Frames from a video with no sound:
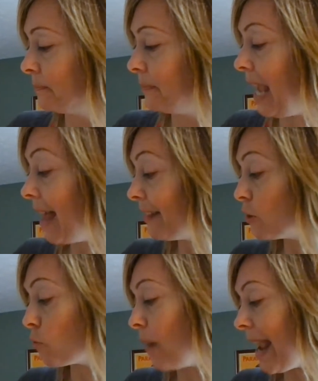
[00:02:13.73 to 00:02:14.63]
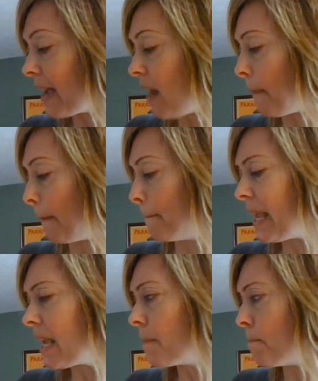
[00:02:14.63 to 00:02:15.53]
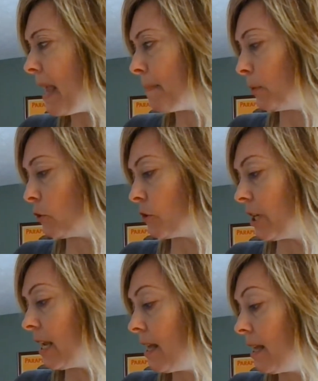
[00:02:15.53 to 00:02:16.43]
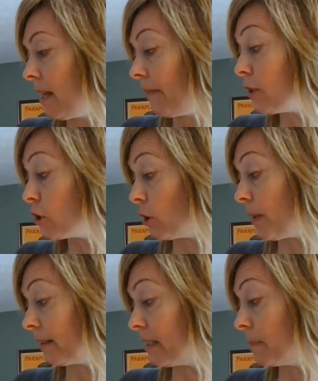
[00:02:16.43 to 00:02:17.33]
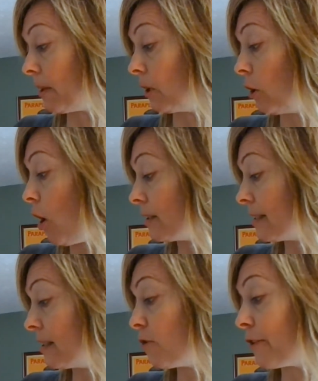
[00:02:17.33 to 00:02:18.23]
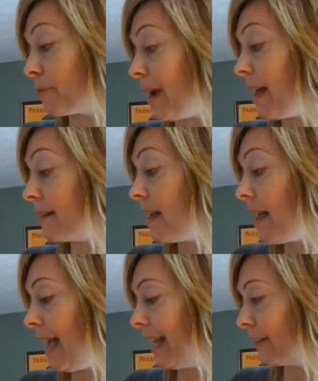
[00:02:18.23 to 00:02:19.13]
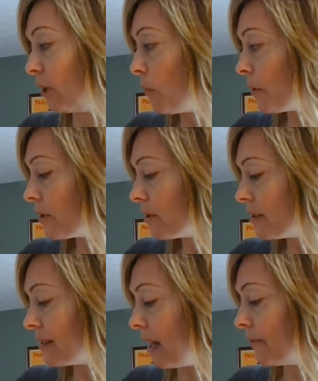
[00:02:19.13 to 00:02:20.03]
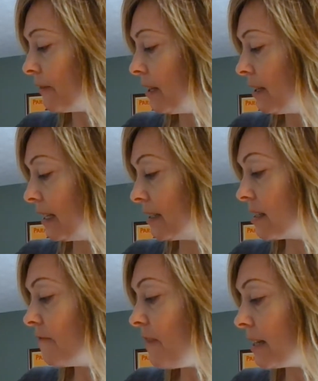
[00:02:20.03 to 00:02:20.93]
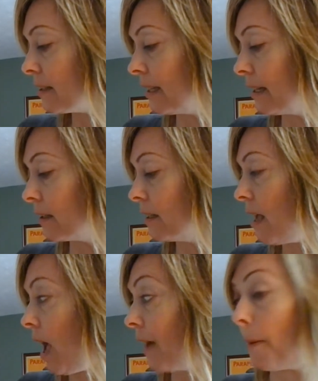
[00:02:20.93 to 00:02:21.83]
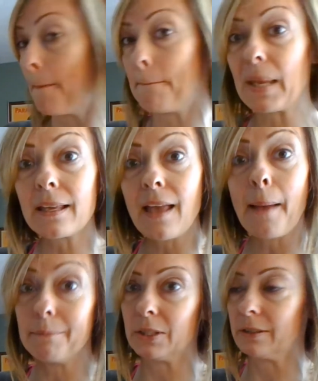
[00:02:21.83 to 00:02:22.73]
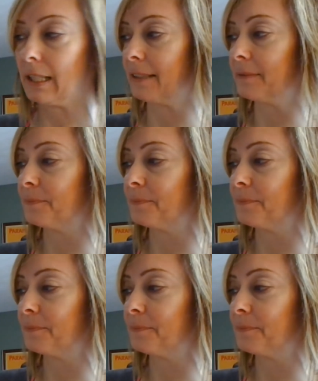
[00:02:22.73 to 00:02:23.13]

Helen ran up a big maple tree. Then she quickly spun a long silk thread and lowered herself into the ventilator of a big building.